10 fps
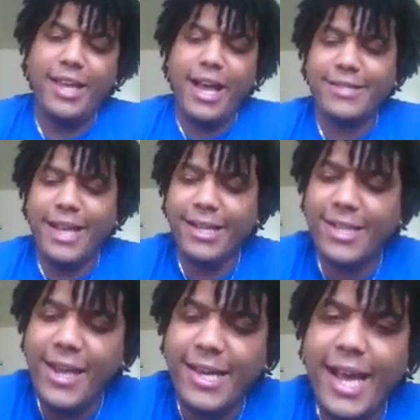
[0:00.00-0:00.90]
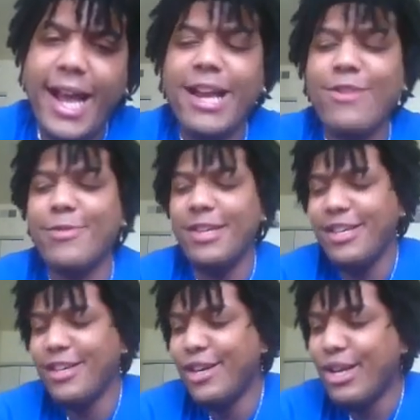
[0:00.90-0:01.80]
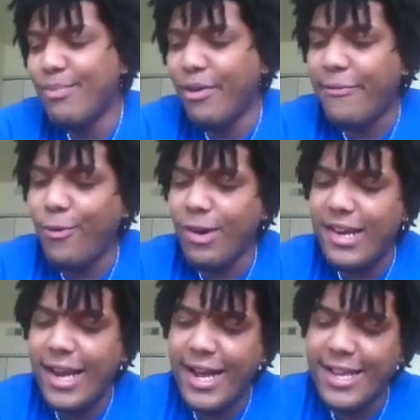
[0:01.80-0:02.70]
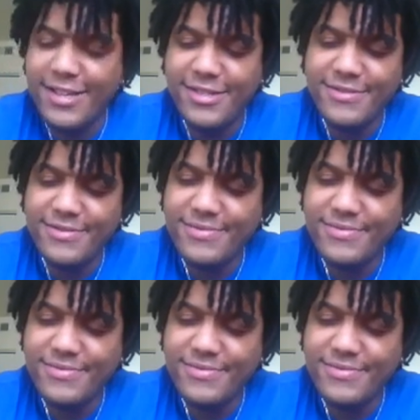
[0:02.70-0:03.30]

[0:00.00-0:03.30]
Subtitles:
I'd take Kyrie before Nia.